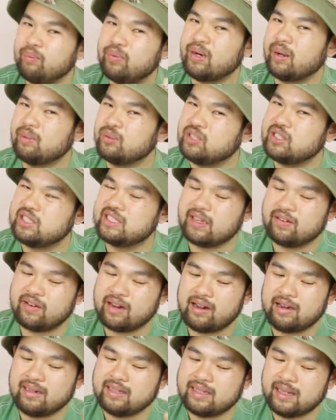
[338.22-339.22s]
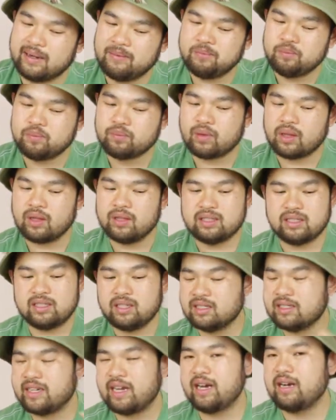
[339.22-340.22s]
it up to 7 out of 10 because it
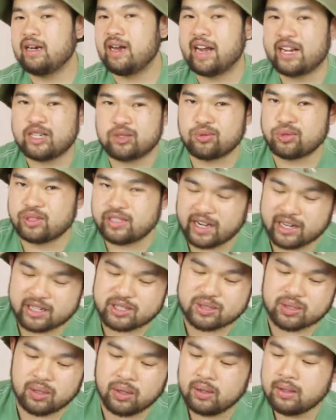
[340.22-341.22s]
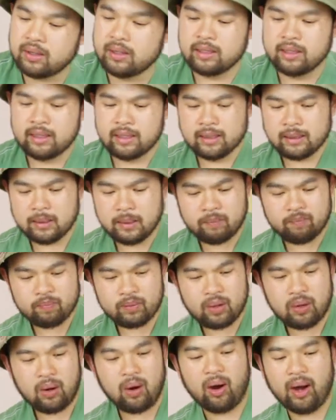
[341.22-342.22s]
does add extra texture.
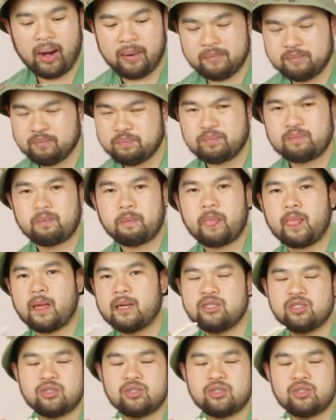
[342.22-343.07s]
All right, let's